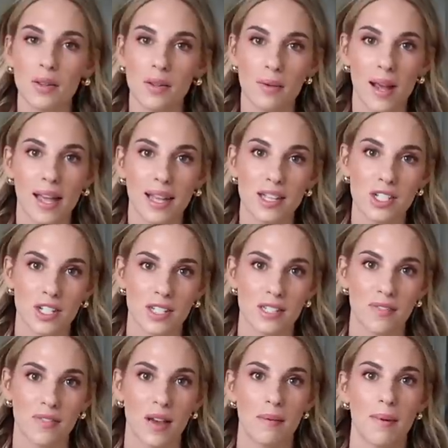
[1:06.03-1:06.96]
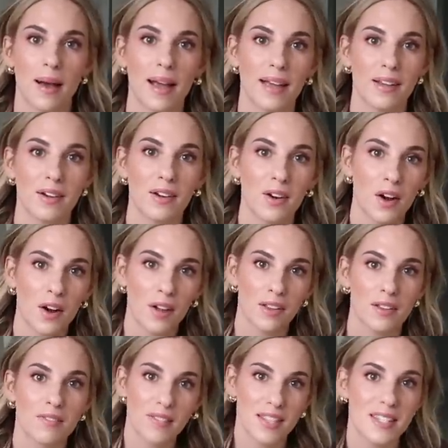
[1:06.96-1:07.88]
only way I can justify buying her
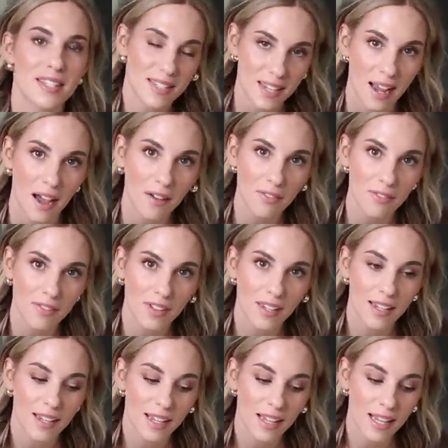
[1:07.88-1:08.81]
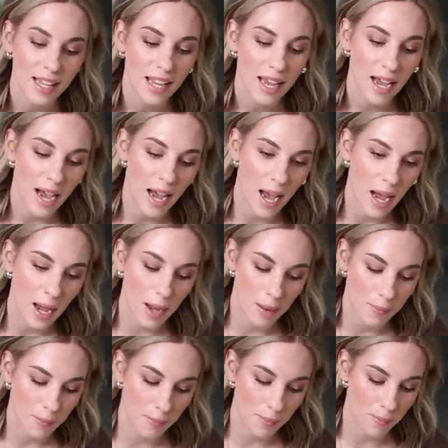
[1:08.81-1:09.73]
all of this stuff
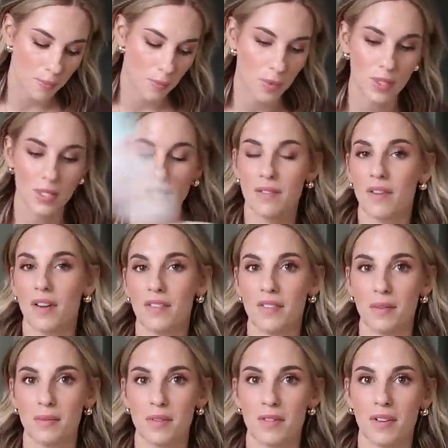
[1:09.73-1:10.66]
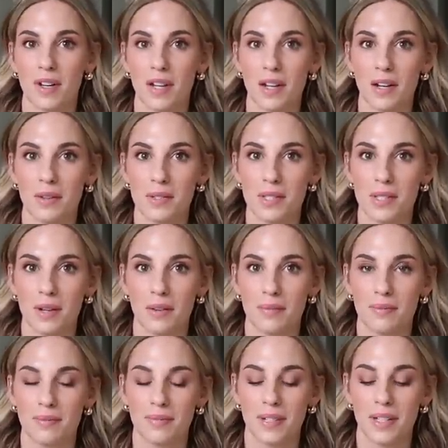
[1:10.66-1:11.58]
um, was if I filmed a video, so
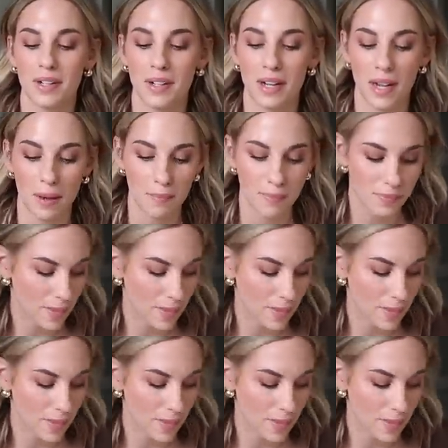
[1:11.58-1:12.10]
here I am.